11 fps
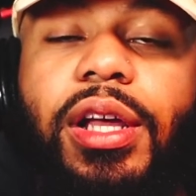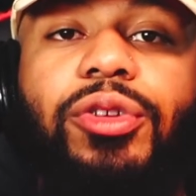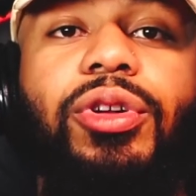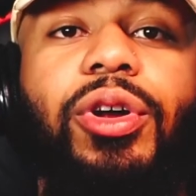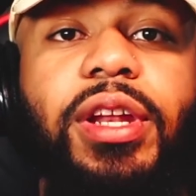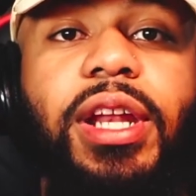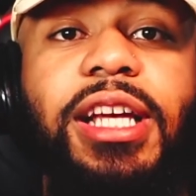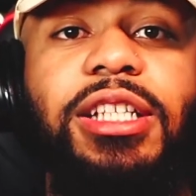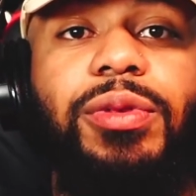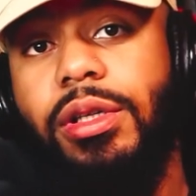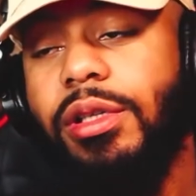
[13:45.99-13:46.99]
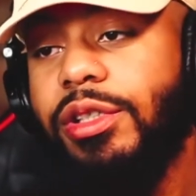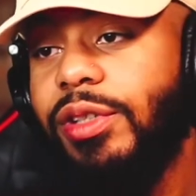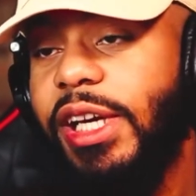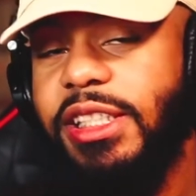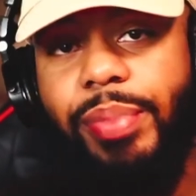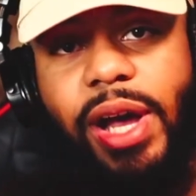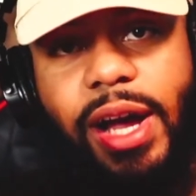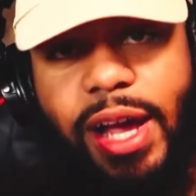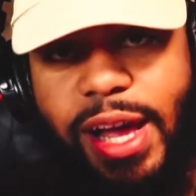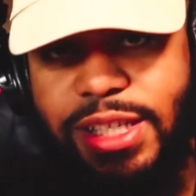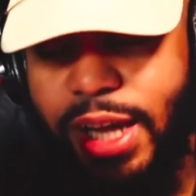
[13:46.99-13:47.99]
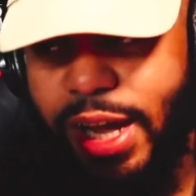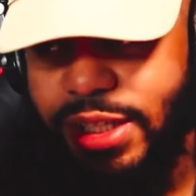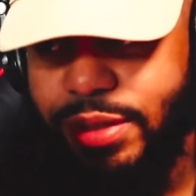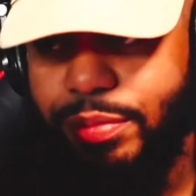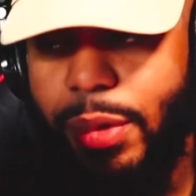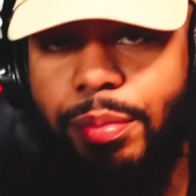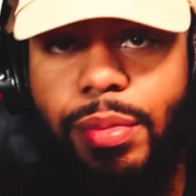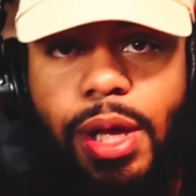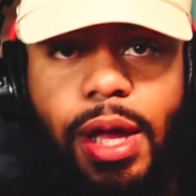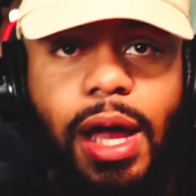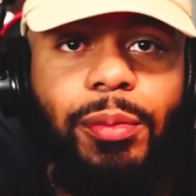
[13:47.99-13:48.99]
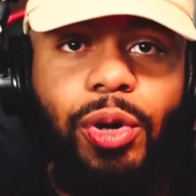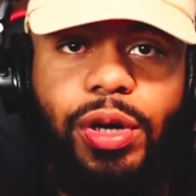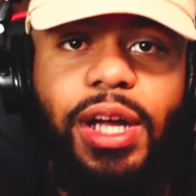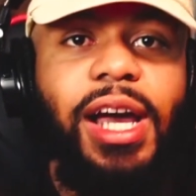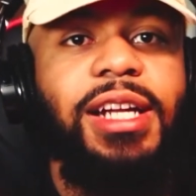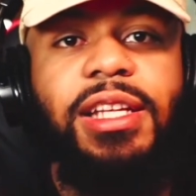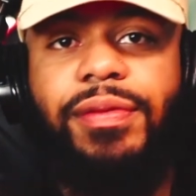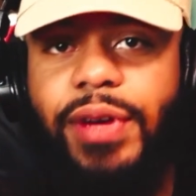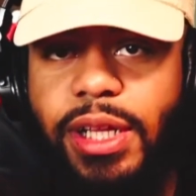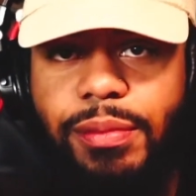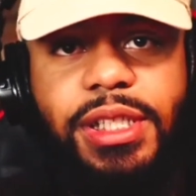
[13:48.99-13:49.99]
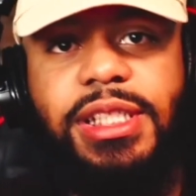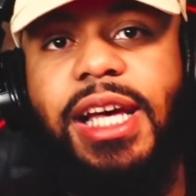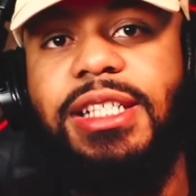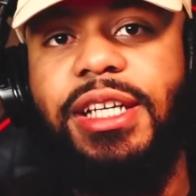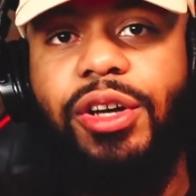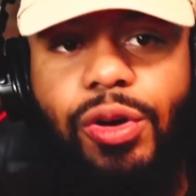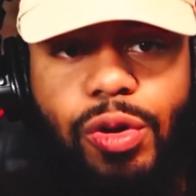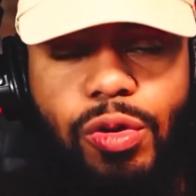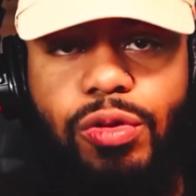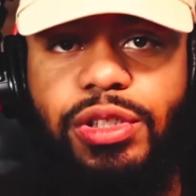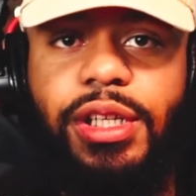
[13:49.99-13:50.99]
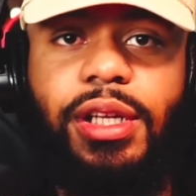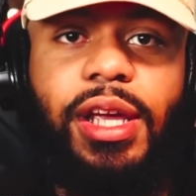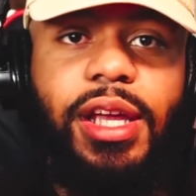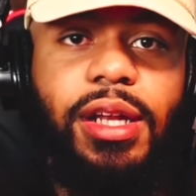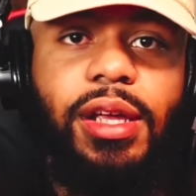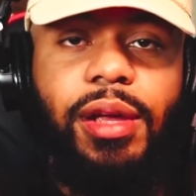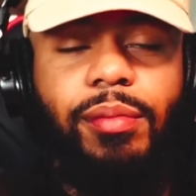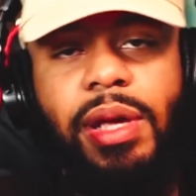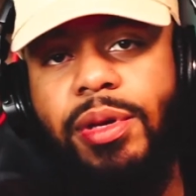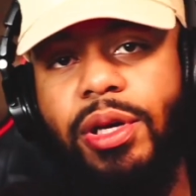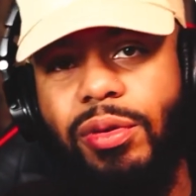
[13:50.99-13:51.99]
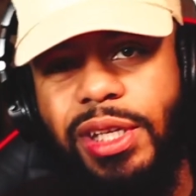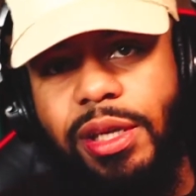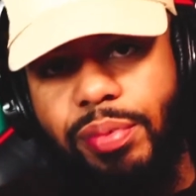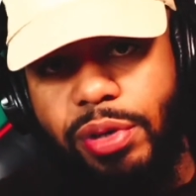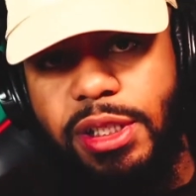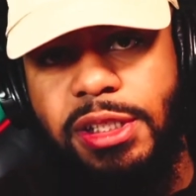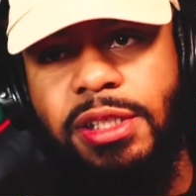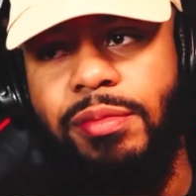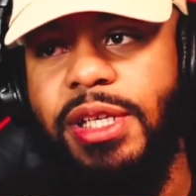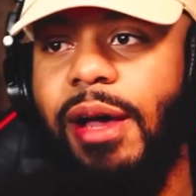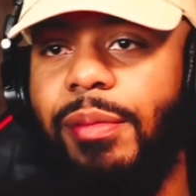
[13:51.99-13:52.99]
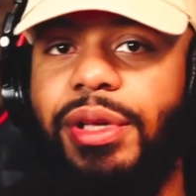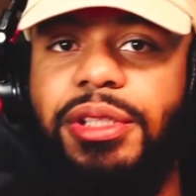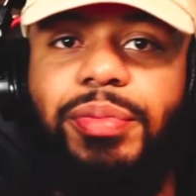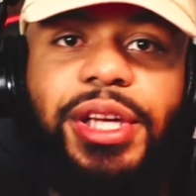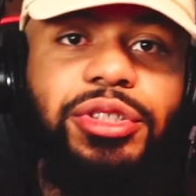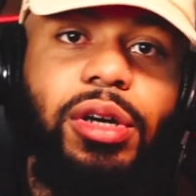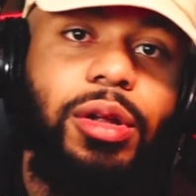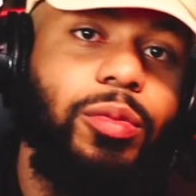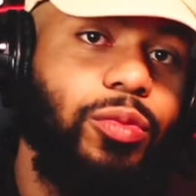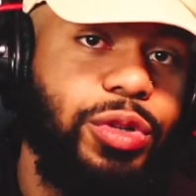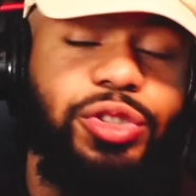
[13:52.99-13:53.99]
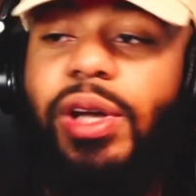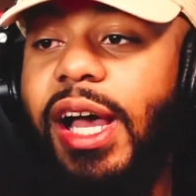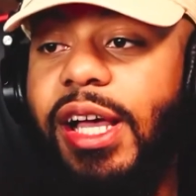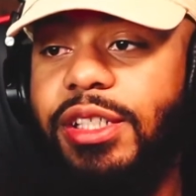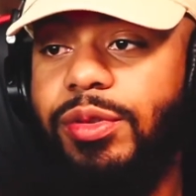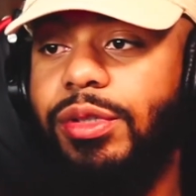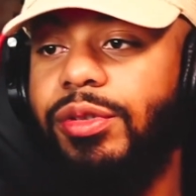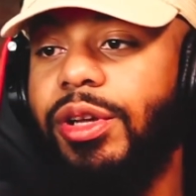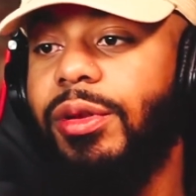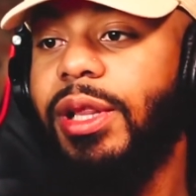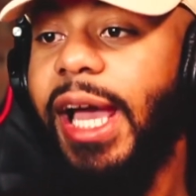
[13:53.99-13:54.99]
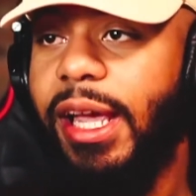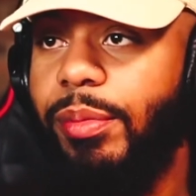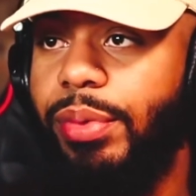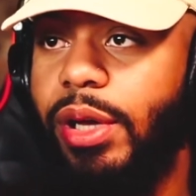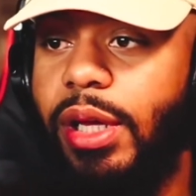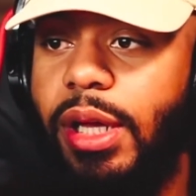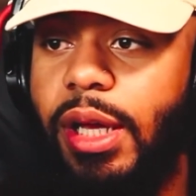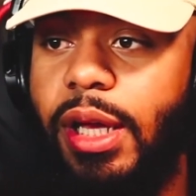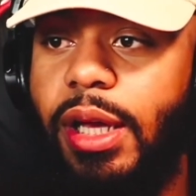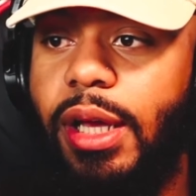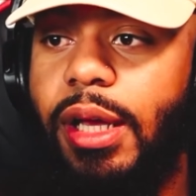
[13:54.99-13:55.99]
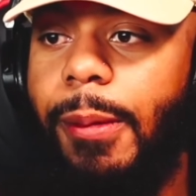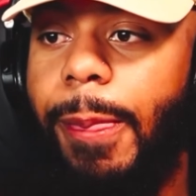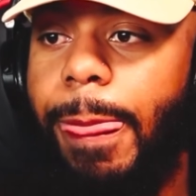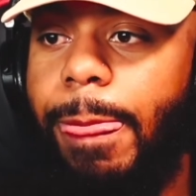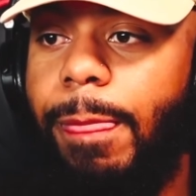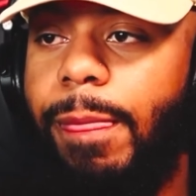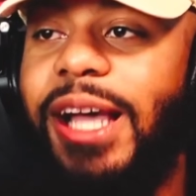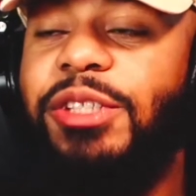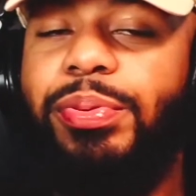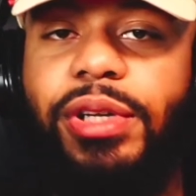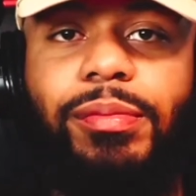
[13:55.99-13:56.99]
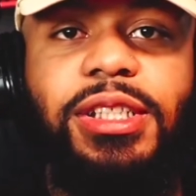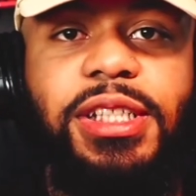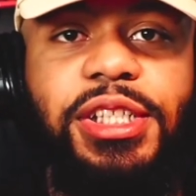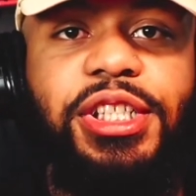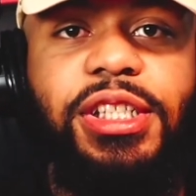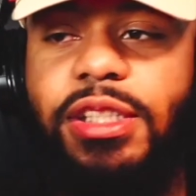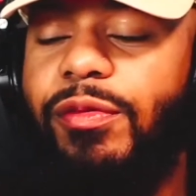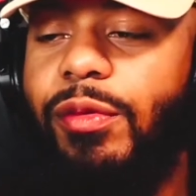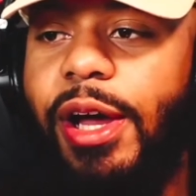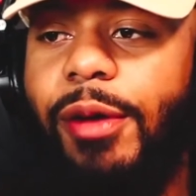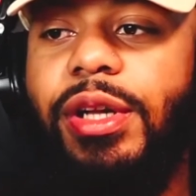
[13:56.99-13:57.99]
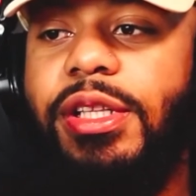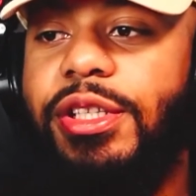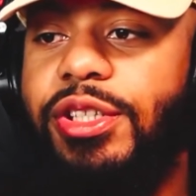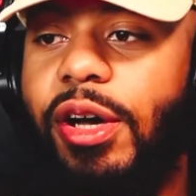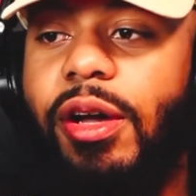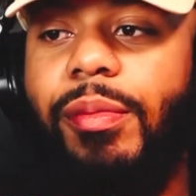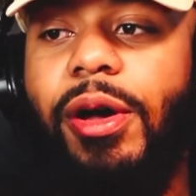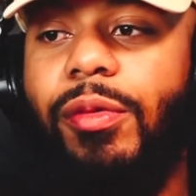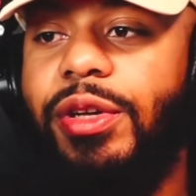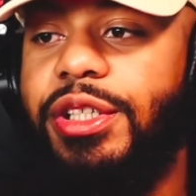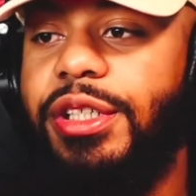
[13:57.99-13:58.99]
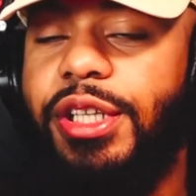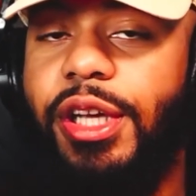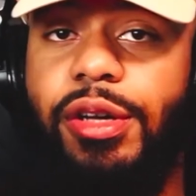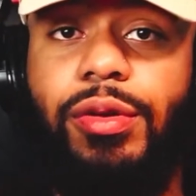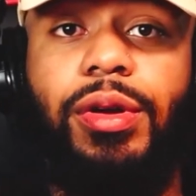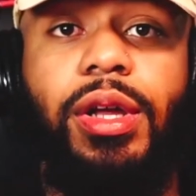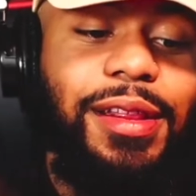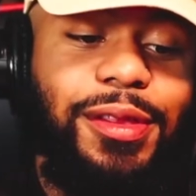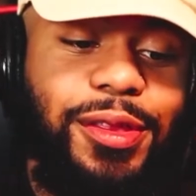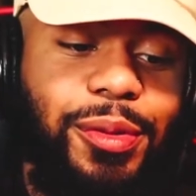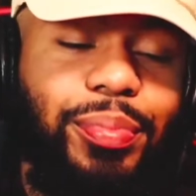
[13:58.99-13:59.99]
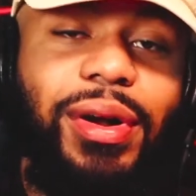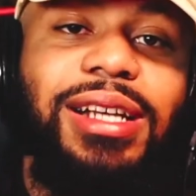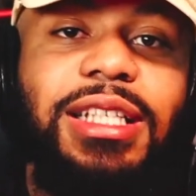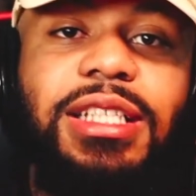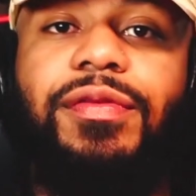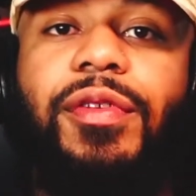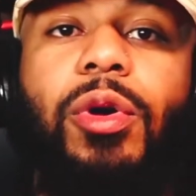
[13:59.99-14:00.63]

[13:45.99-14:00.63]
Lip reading: the next one. So that's the podcast, guys. I'm going to kind of develop this as it goes and maybe go deeper into some topics based on what you guys, like. But that's pretty much the gist of what I wanted to talk about, which is, the process of